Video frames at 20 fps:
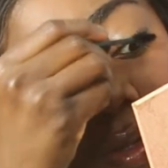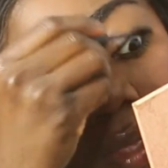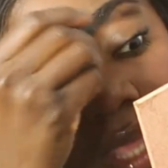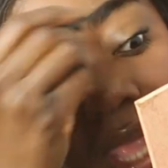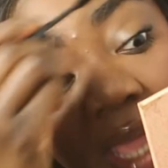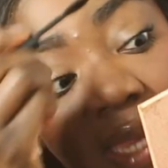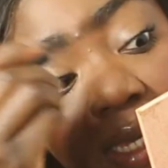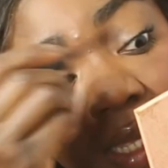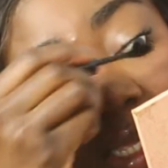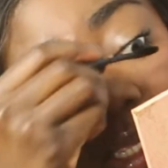
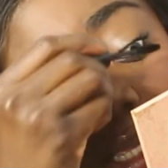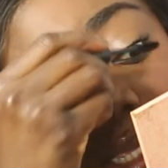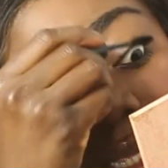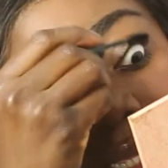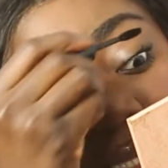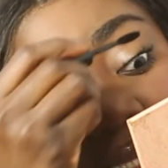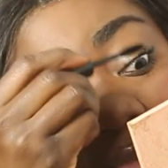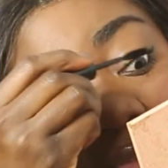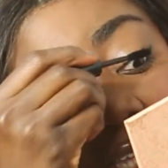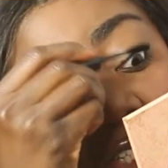Yenny
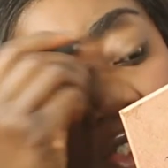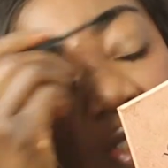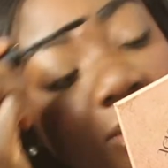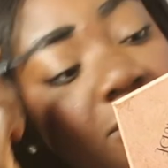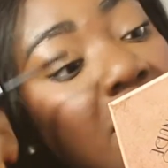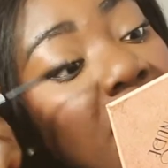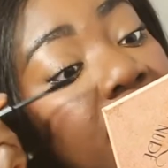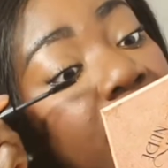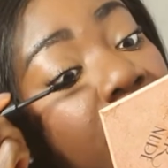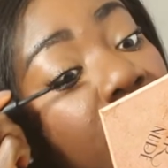is
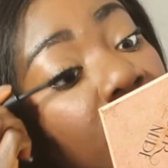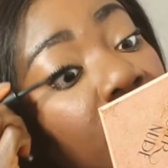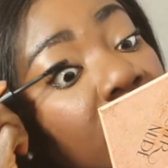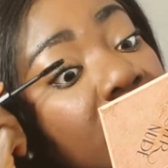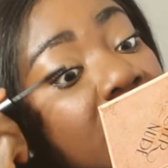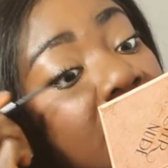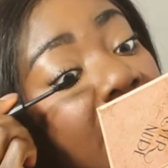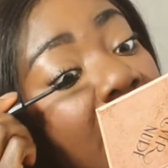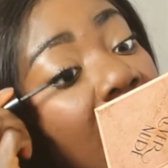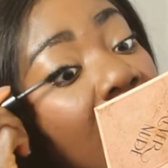actually my
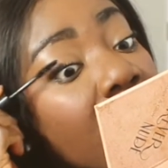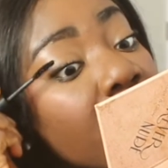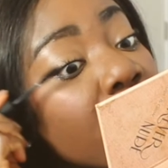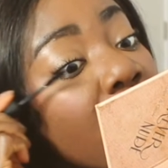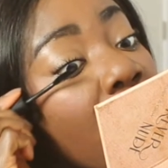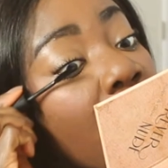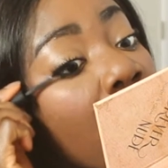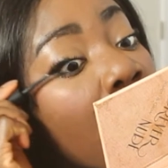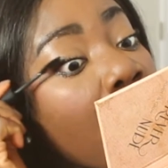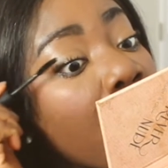first
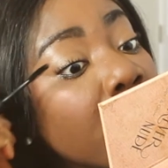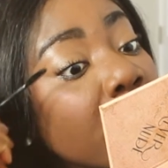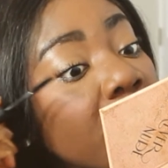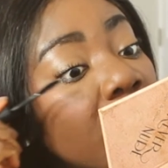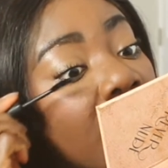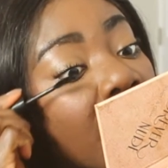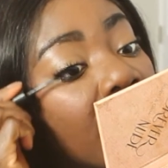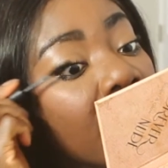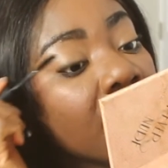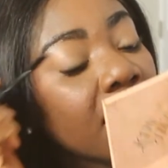name,
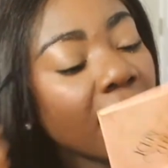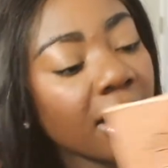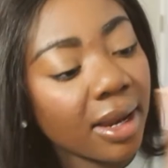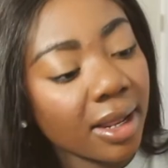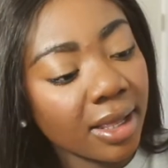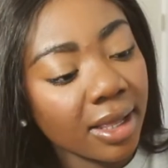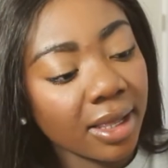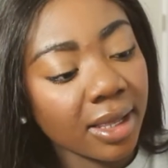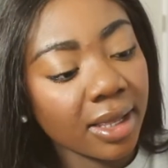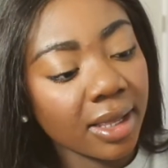but
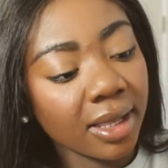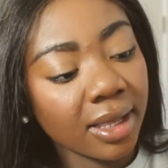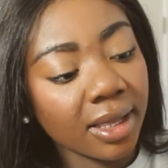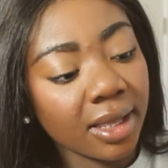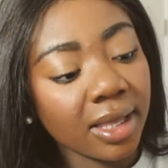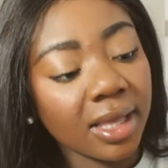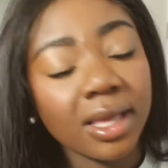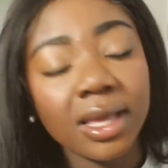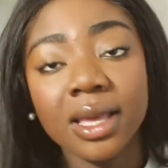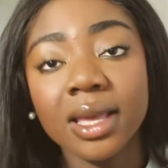
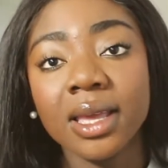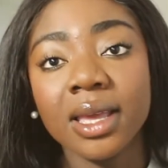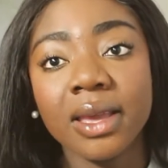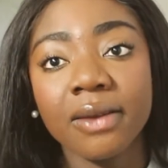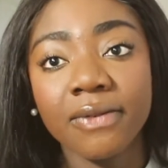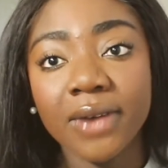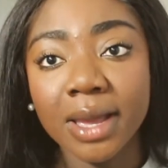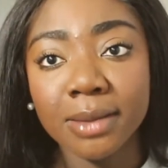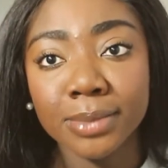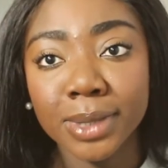
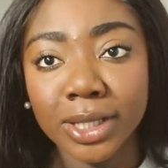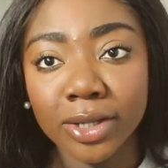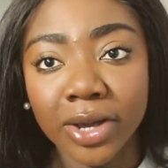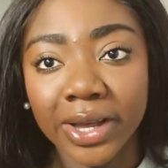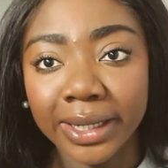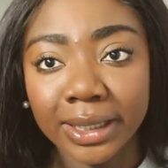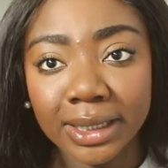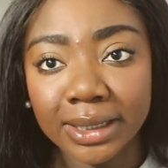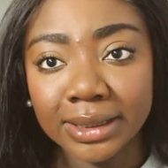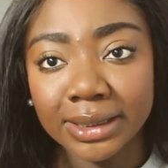if I'm being
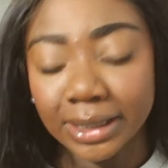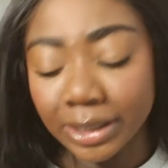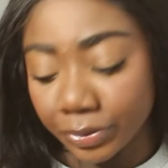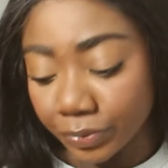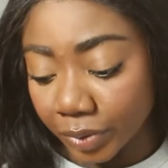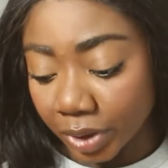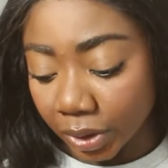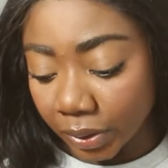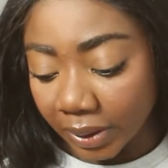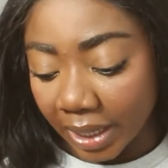honest,
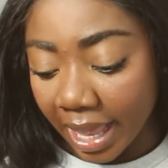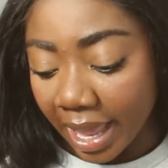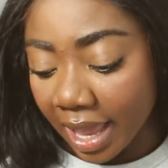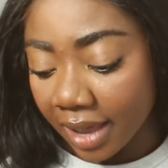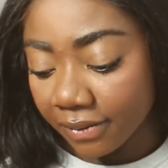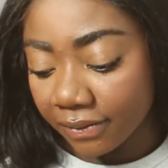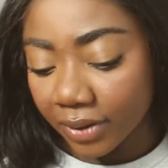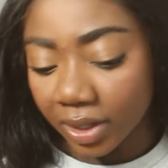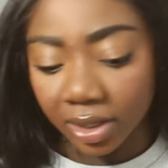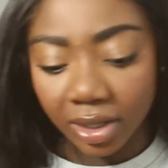in real
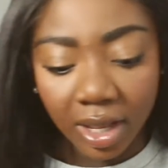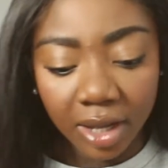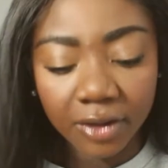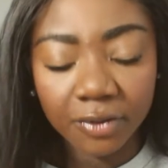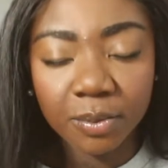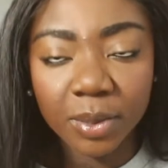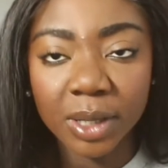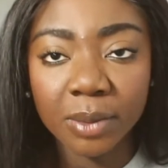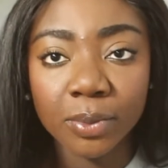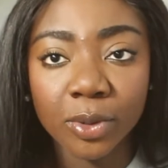life, a lot
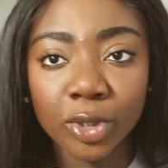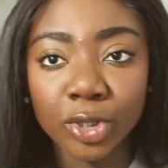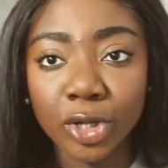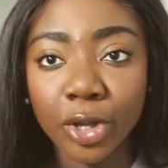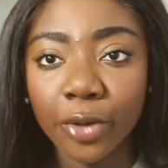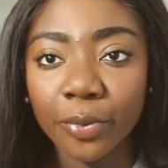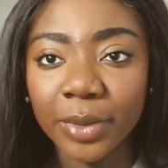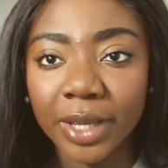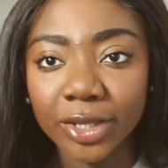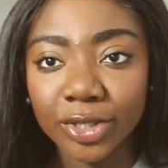of people
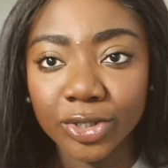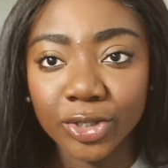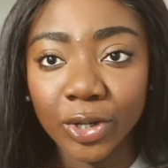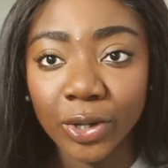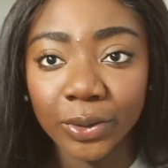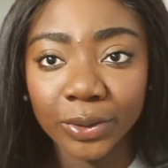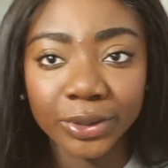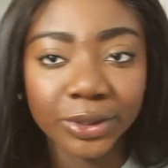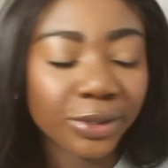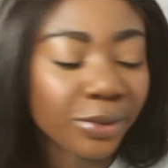know me as
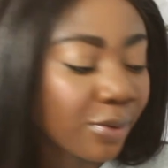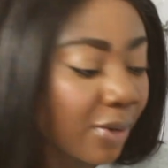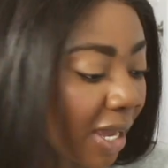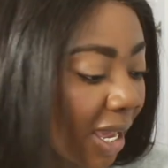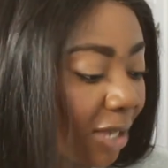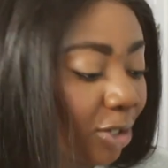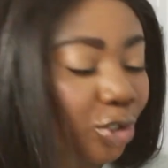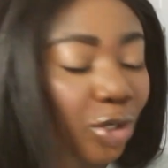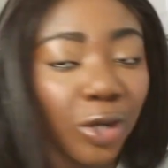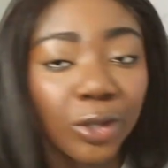Tolu,
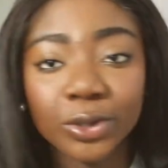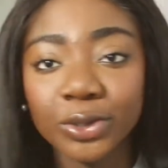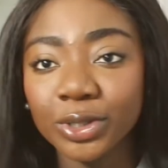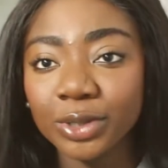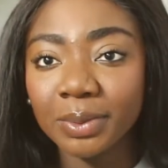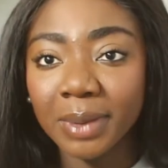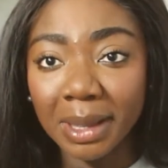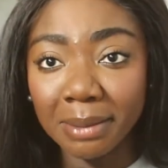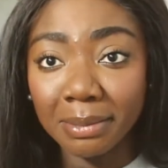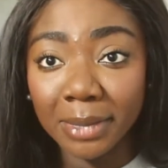and Tolu
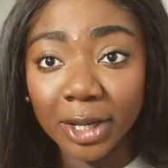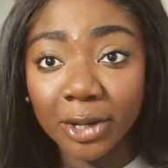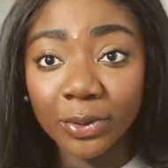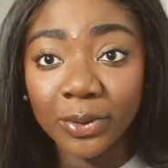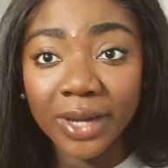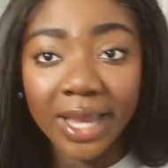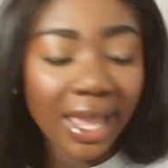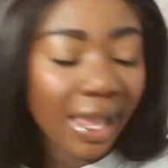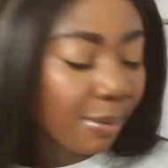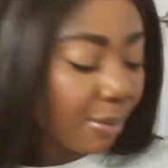is my
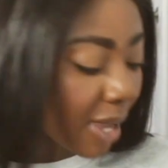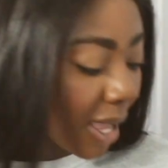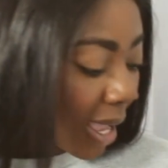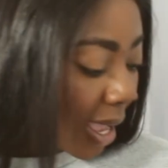middle name.